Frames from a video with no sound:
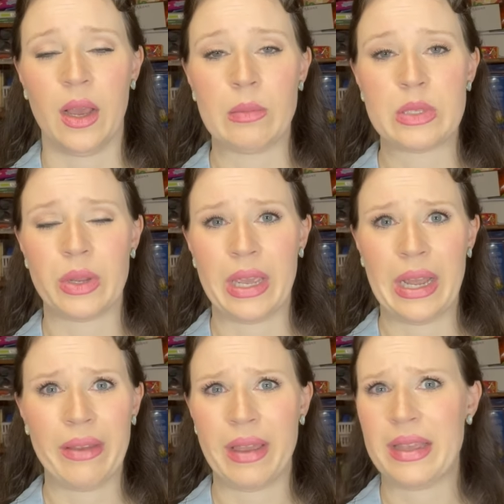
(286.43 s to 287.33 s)
So again,
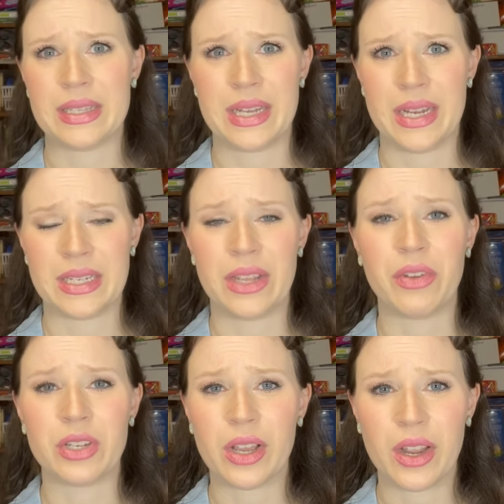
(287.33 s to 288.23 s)
I hesitated to
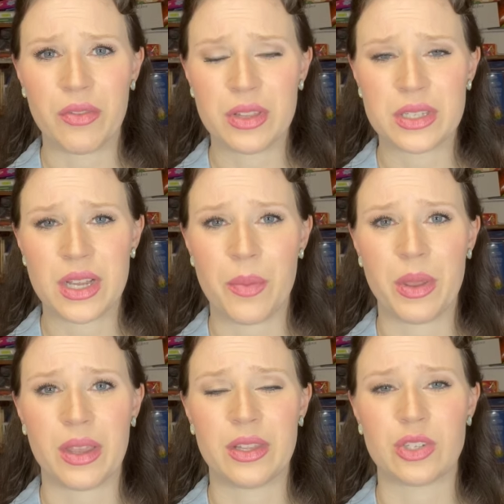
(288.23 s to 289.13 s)
even cover this
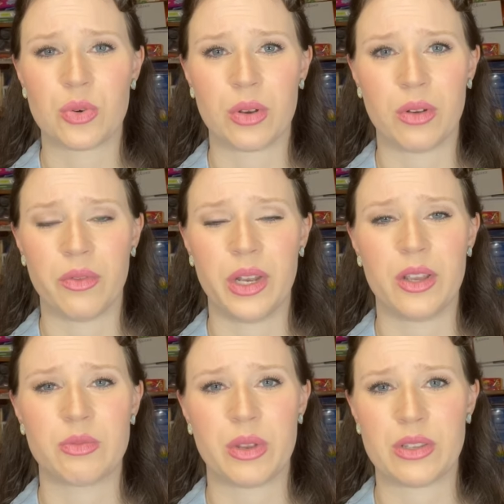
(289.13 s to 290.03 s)
topic in these short little
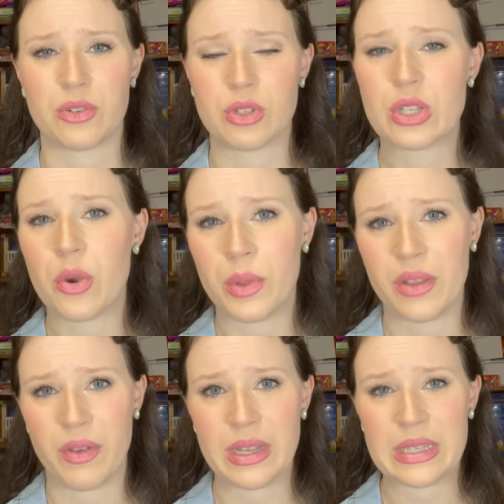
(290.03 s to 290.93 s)
videos because there's so many
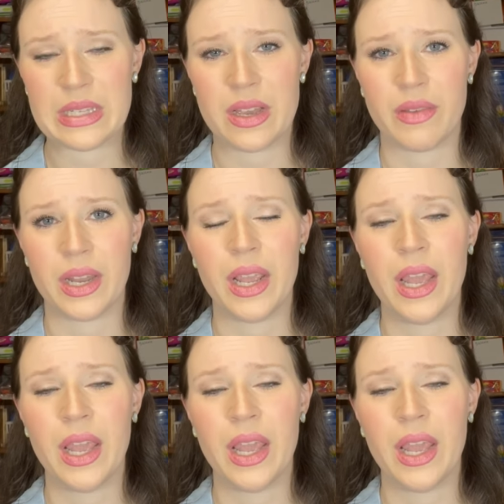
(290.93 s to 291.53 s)
facets of it